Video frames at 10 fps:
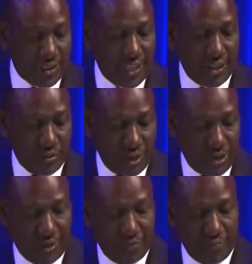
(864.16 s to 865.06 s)

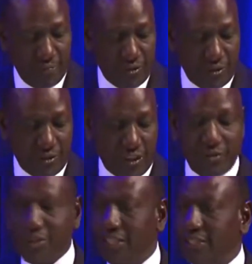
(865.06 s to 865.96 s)
anywhere is a
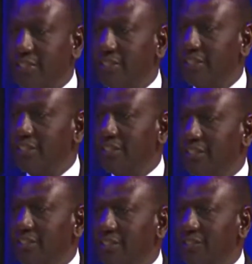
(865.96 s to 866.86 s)
threat
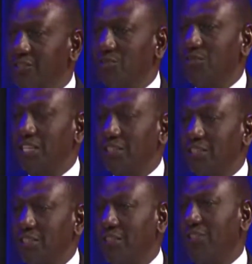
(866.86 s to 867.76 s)
to
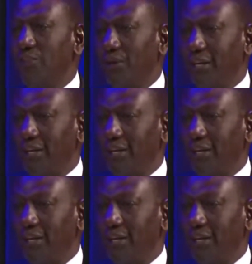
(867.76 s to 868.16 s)
justice everywhere.